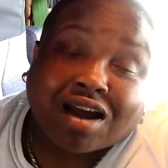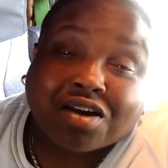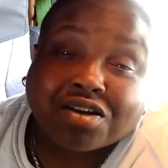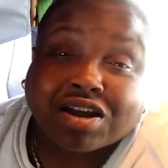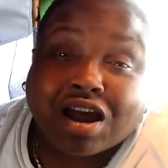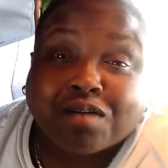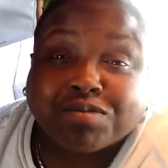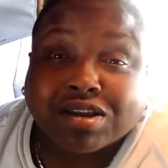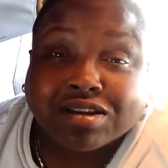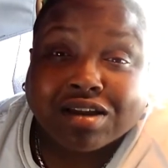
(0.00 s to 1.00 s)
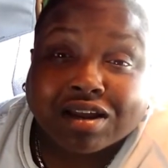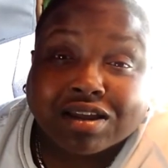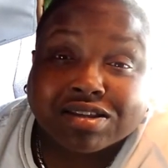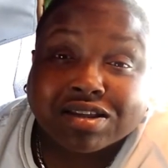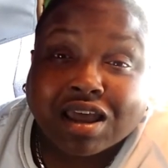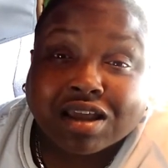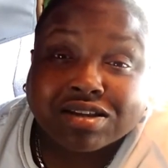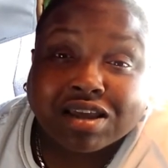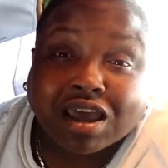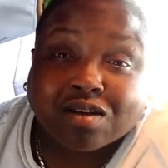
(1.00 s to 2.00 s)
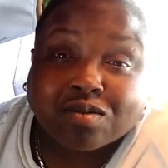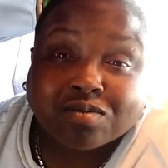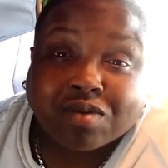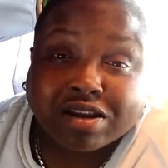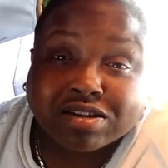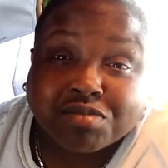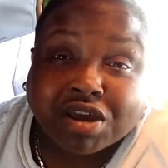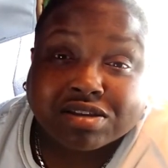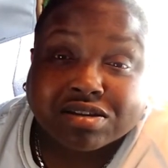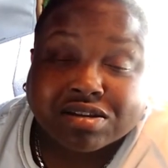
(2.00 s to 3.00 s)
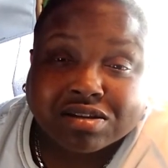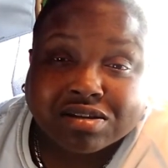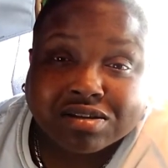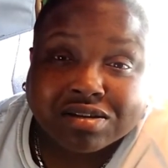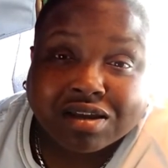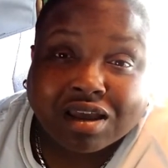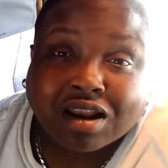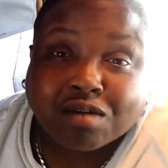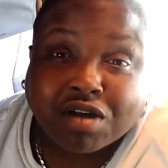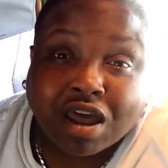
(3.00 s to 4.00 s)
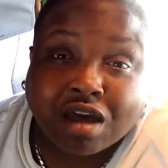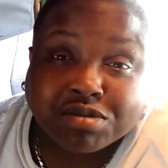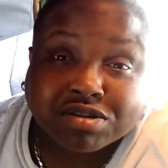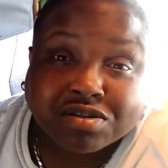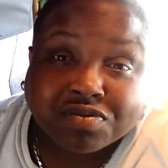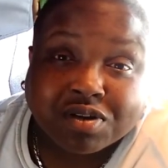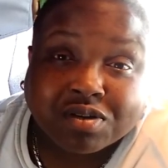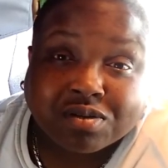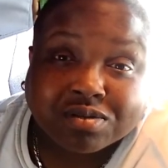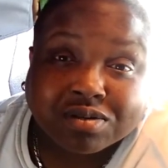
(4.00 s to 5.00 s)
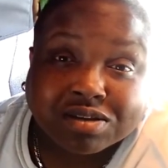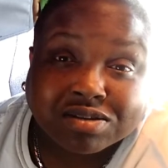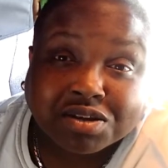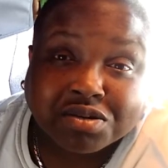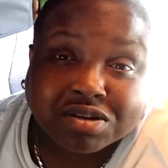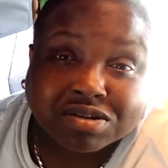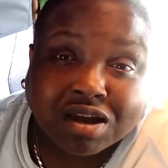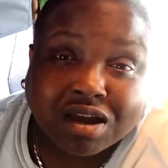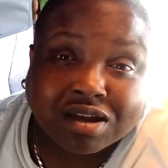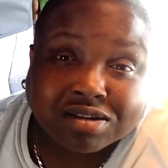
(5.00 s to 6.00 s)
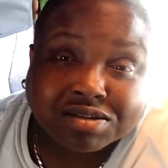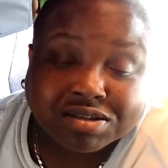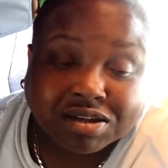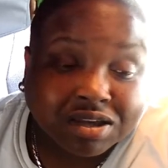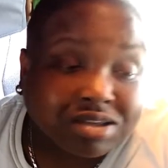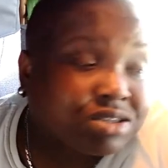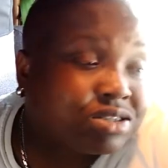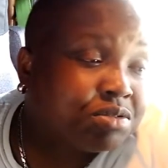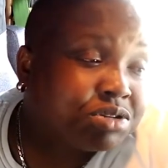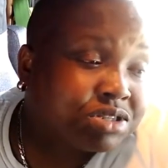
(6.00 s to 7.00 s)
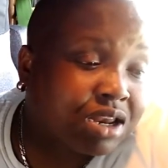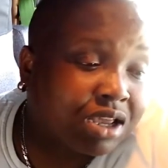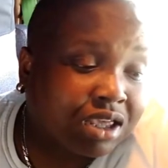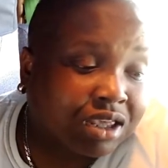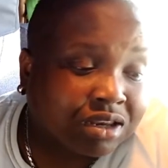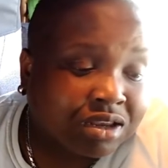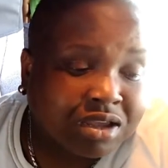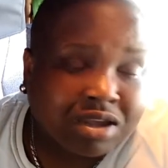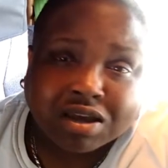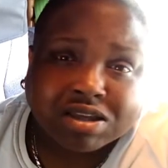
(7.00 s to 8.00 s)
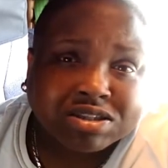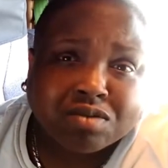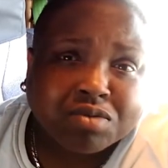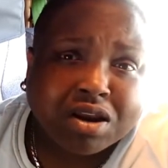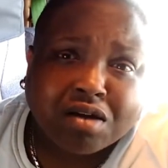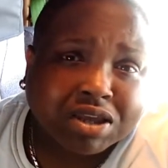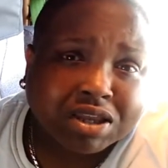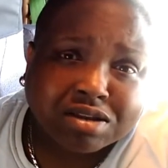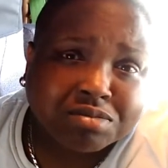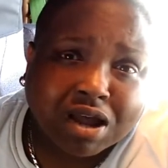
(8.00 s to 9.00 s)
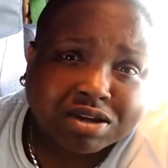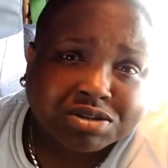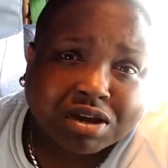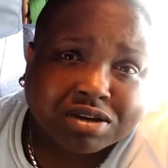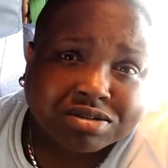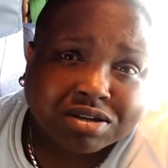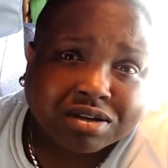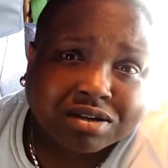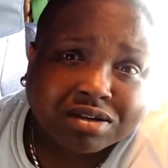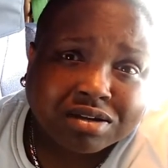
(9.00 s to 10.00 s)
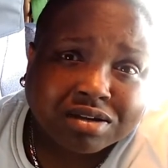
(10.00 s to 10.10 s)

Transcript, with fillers: I go to Compton. I get to the edge of the gate right as I'm exiting, and I'm like, Abby's on the phone. I said, Can you hear this guy? She said, Yes. I Say what you said again. He said, We don't get them kind of trailers here.